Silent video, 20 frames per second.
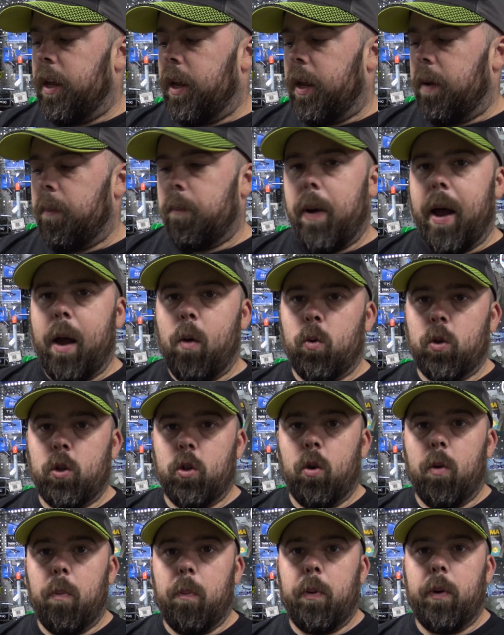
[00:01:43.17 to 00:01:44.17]
it powers
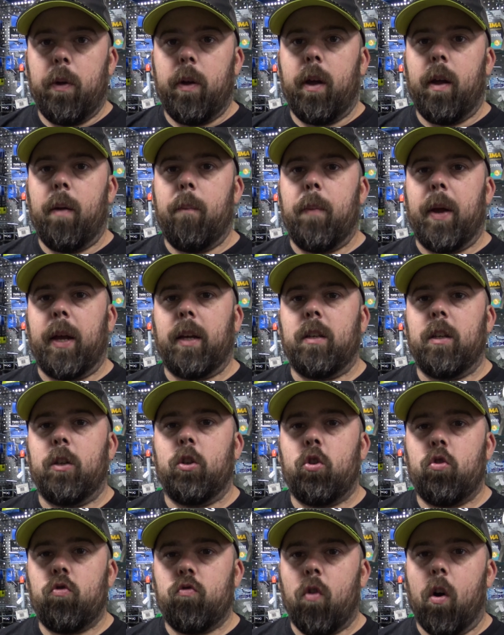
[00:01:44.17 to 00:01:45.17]
up and makes it
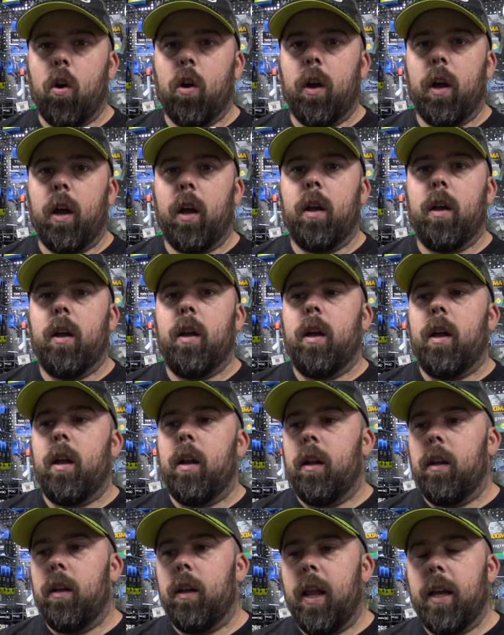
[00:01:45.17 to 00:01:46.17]
stronger,
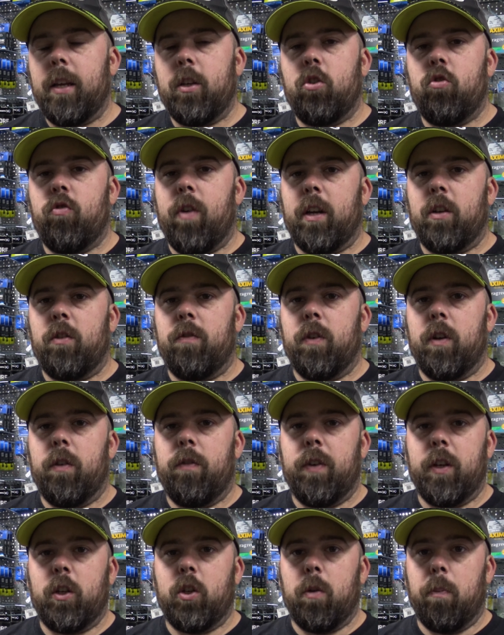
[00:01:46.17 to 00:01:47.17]
less stretch for the
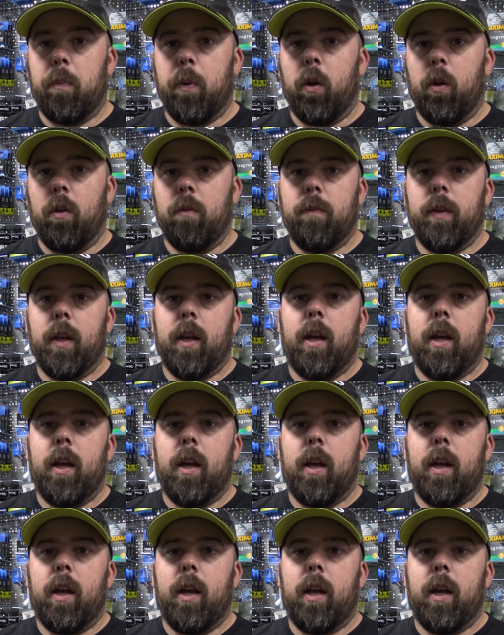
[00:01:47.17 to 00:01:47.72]
fish to pull.